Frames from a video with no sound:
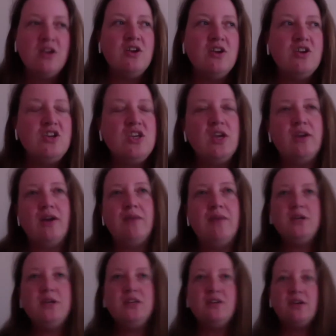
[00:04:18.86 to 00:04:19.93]
yeah i
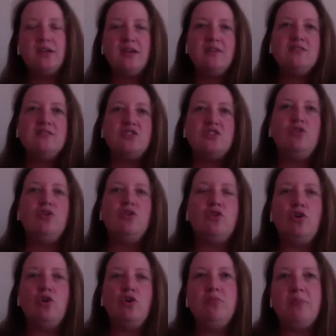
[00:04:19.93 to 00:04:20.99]
mean again so
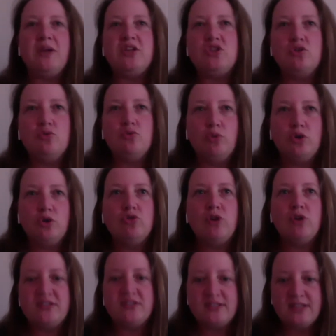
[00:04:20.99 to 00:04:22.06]
going back to what do i
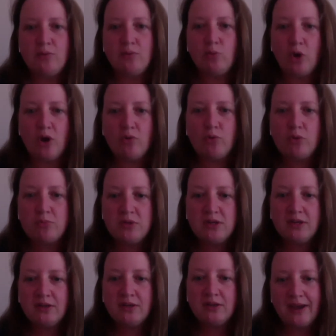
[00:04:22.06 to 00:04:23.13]
see why women
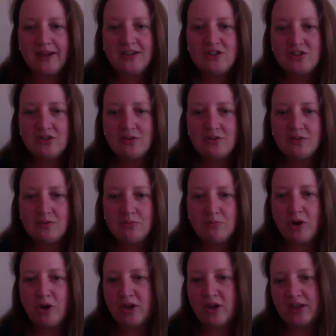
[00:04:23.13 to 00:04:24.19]
engage in
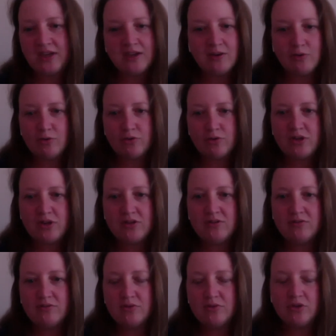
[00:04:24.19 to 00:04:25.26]
my care or in
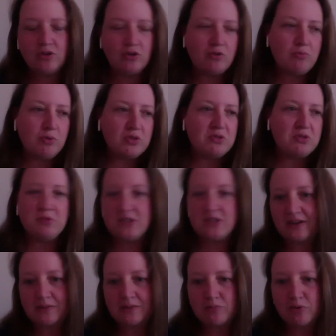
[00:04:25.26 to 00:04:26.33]
you know possibly with
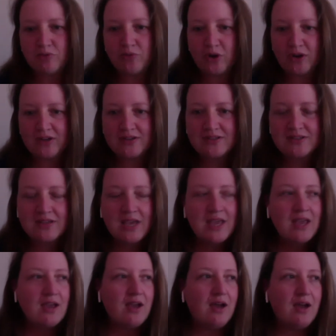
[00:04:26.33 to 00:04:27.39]
other providers
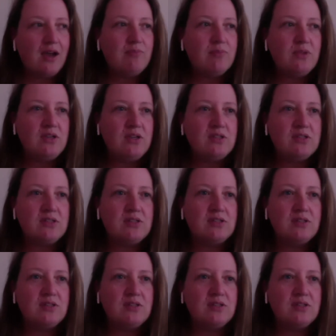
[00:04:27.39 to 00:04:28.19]
um, is